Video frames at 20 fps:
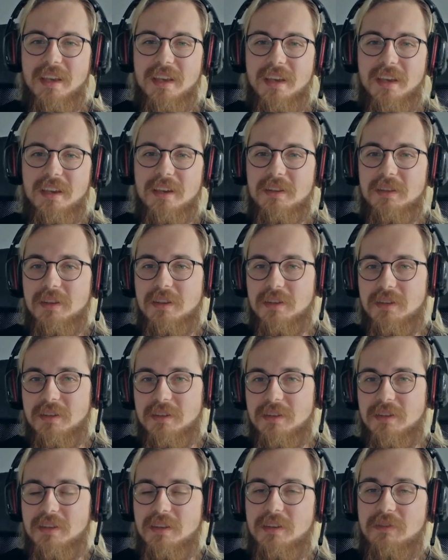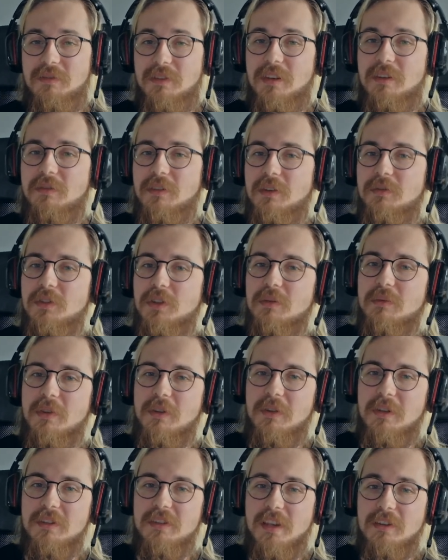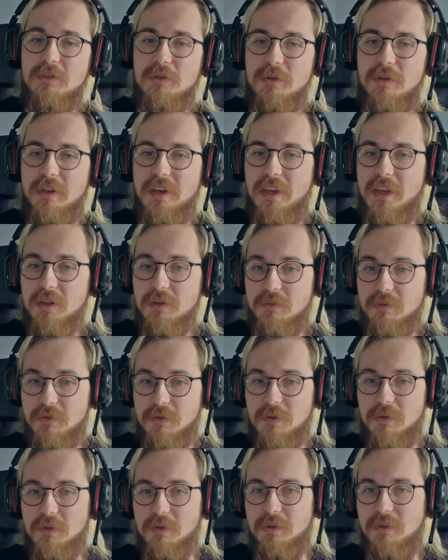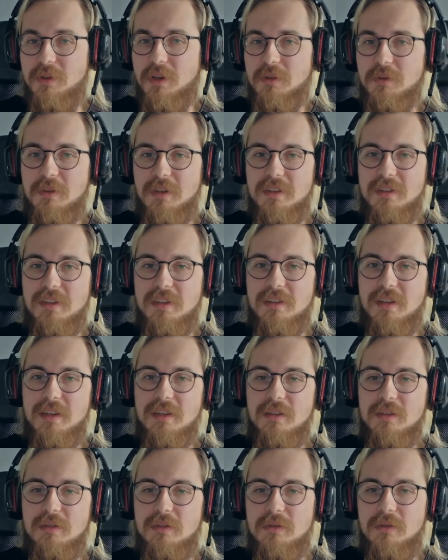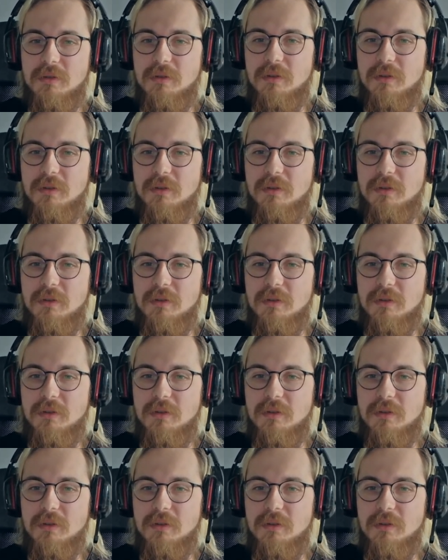And uh, if, if, if, something is actually helpful, don't hesitate to